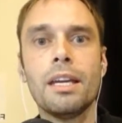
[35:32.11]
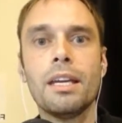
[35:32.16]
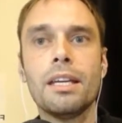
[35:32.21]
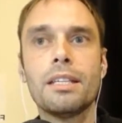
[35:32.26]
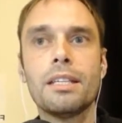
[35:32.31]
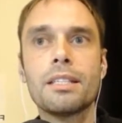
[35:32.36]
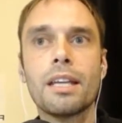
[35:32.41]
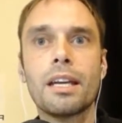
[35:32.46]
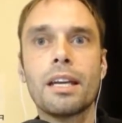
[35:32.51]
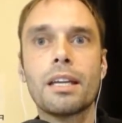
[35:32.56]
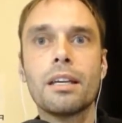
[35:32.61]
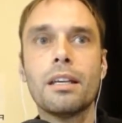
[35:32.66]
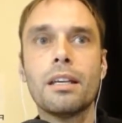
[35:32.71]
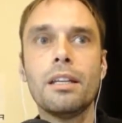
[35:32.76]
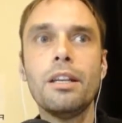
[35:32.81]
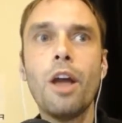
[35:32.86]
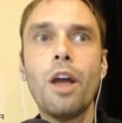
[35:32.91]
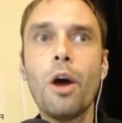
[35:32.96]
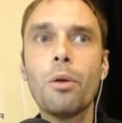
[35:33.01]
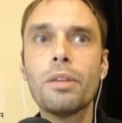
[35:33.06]
is like,
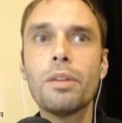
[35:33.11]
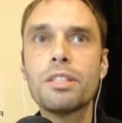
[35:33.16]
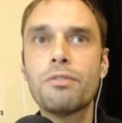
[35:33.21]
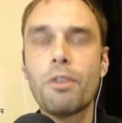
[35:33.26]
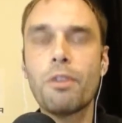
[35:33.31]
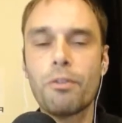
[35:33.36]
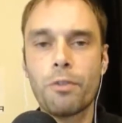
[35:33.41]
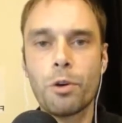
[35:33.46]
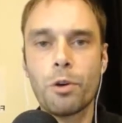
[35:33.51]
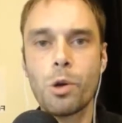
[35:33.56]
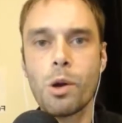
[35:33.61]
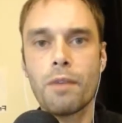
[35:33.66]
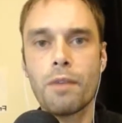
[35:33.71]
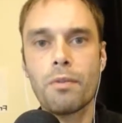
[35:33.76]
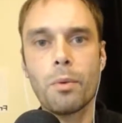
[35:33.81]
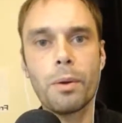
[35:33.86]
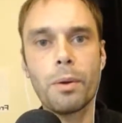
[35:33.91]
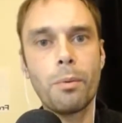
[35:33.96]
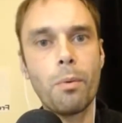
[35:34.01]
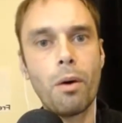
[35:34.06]
no, let's vote for
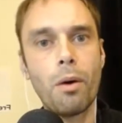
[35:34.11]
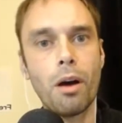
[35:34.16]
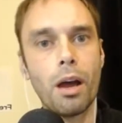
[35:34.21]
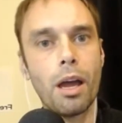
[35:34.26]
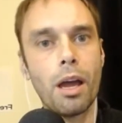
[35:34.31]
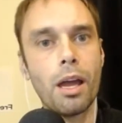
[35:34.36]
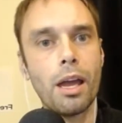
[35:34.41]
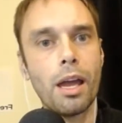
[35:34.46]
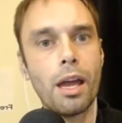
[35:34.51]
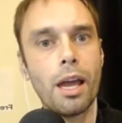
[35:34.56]
whoever we want.